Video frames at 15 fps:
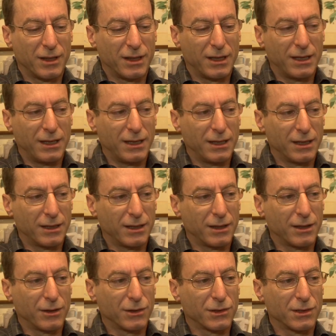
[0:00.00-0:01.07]

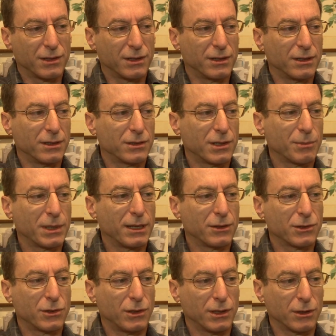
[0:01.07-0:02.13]
There's something
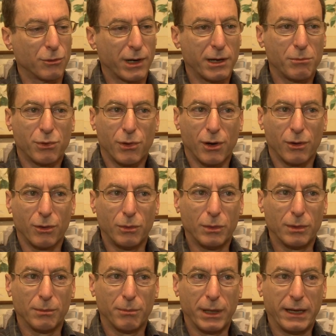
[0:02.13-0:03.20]
else called a Grain Pro
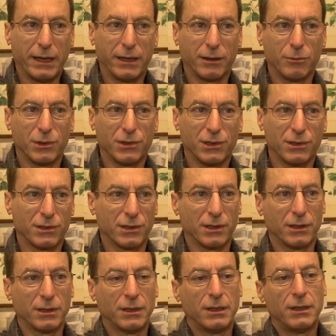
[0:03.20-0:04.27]
bag, which is
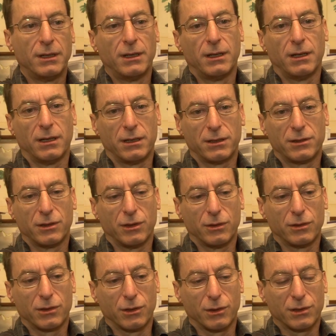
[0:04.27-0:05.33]

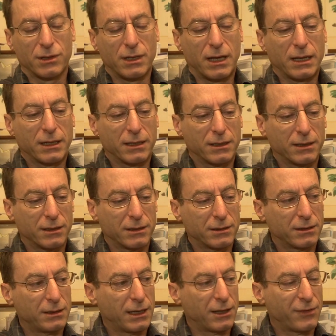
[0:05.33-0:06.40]
so it's not
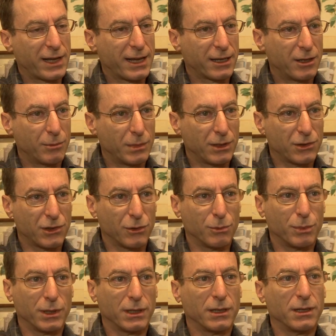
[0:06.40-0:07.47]
a vacuum issue,
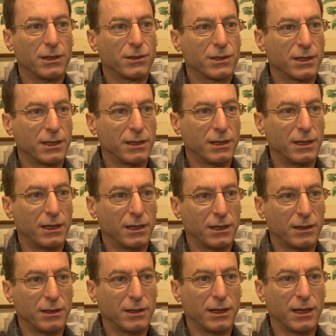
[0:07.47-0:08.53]
but it is a
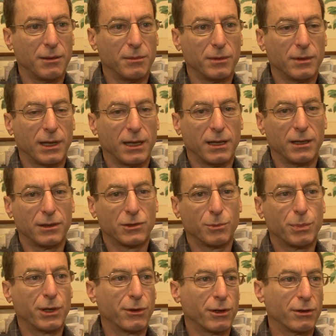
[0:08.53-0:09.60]

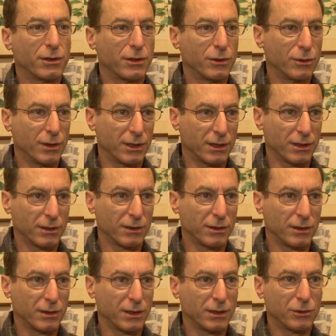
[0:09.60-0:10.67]
superior to
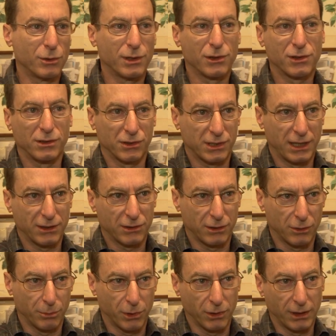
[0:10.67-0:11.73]
the traditional sisal
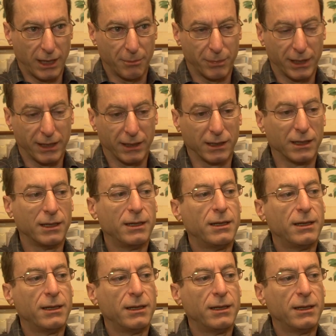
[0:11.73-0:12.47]
or burlap bag.